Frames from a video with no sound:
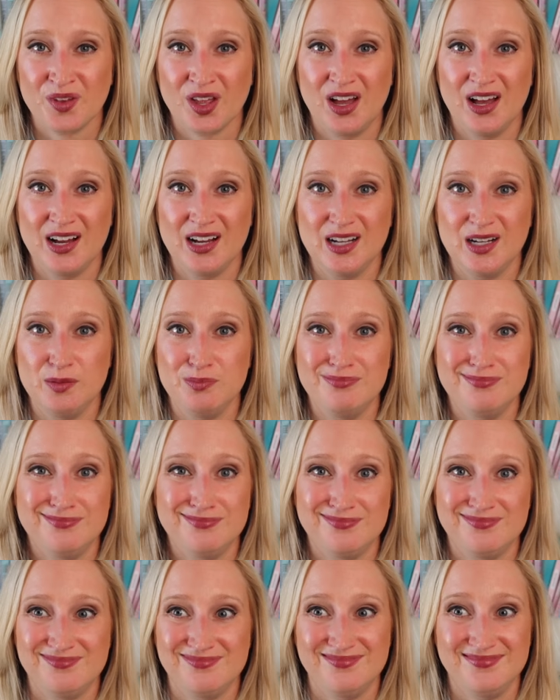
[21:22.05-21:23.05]

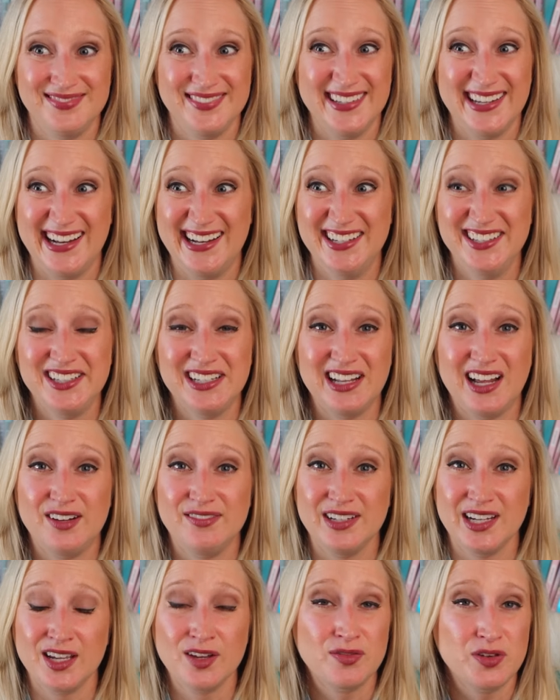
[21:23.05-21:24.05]

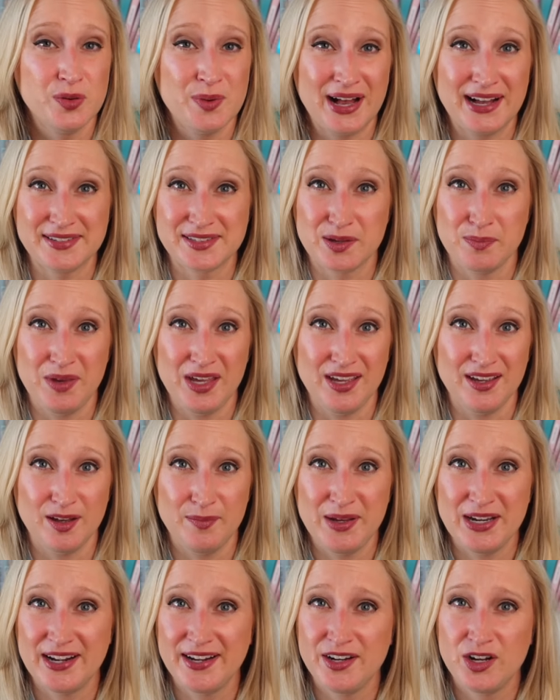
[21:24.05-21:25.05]
Unloving, if you ask me. I
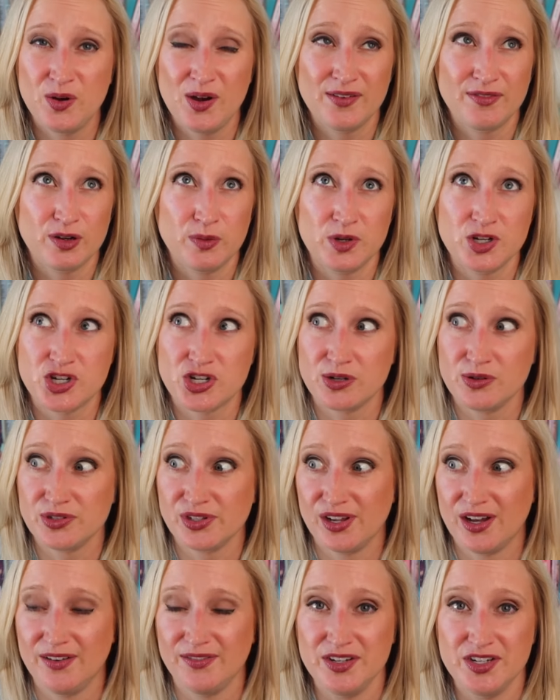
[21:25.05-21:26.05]
mean, I know everyone
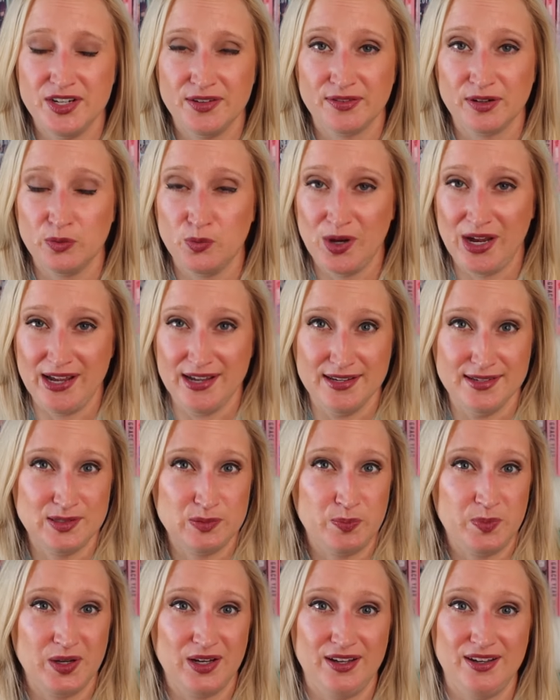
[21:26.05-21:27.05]
shows love in different
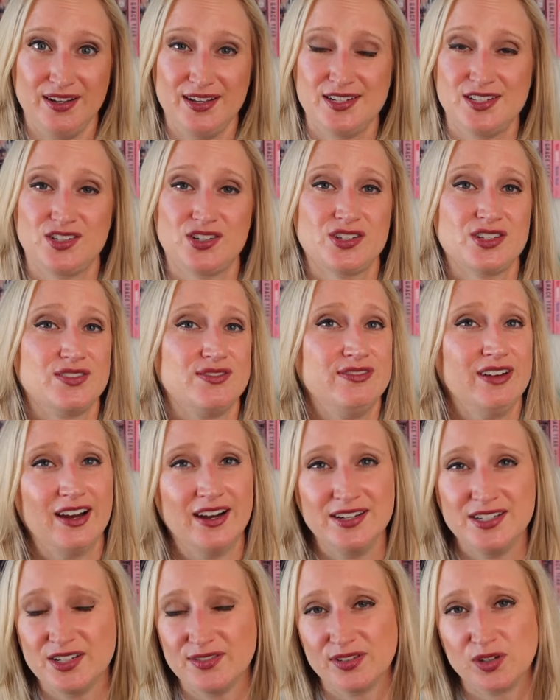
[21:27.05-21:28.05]
ways, but it's just a
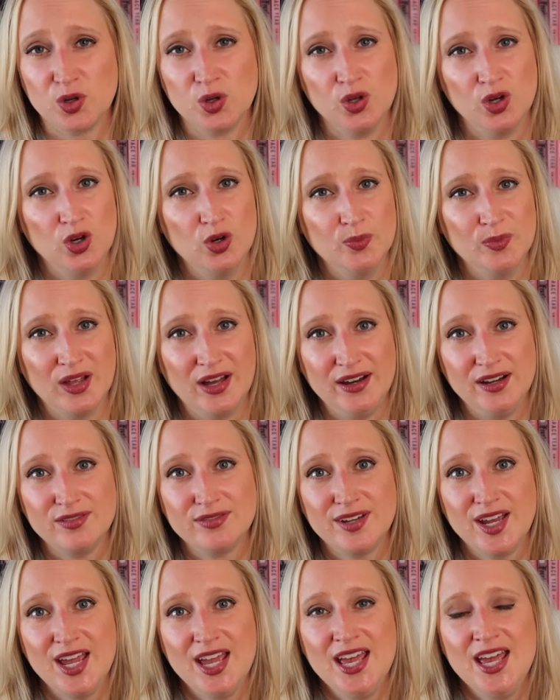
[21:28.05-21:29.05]
very difficult home
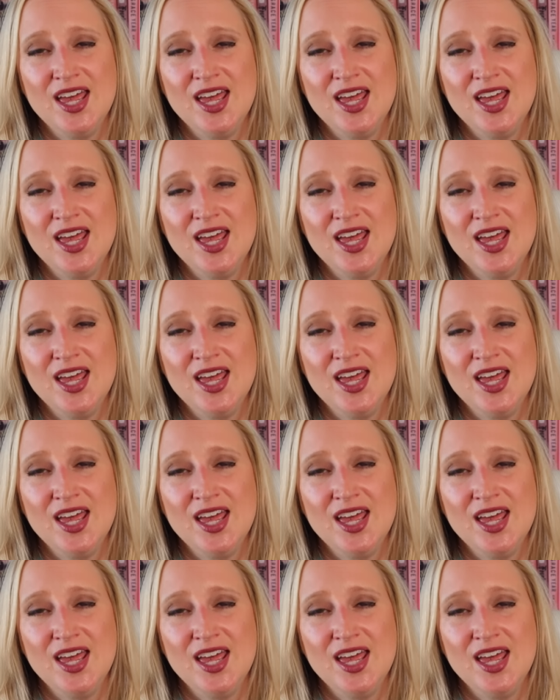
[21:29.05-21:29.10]
life.